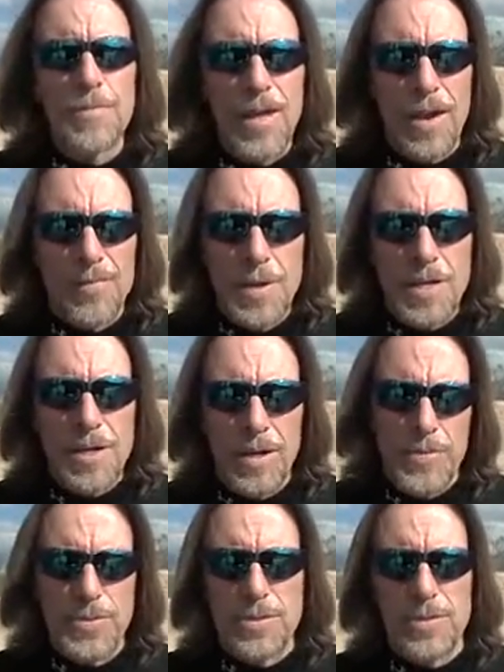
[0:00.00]
Having
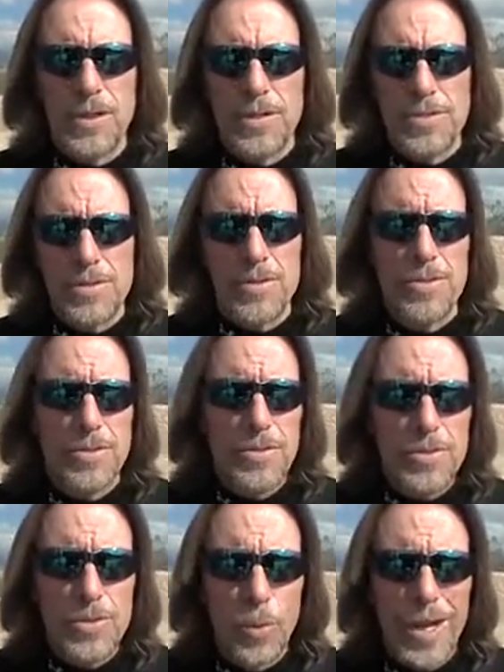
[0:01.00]
become strengths
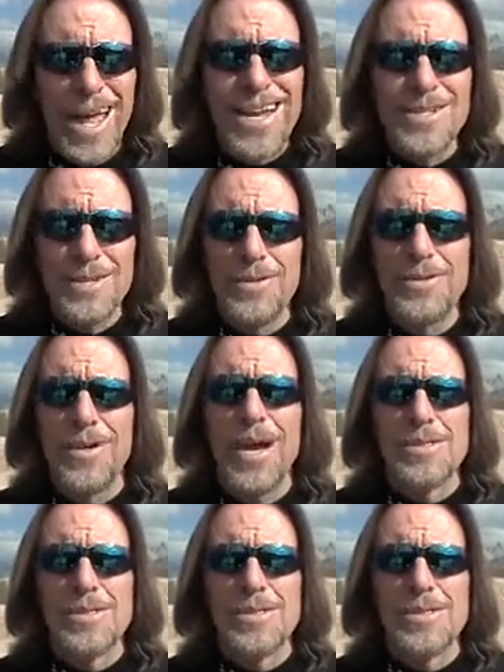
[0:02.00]
due to what I do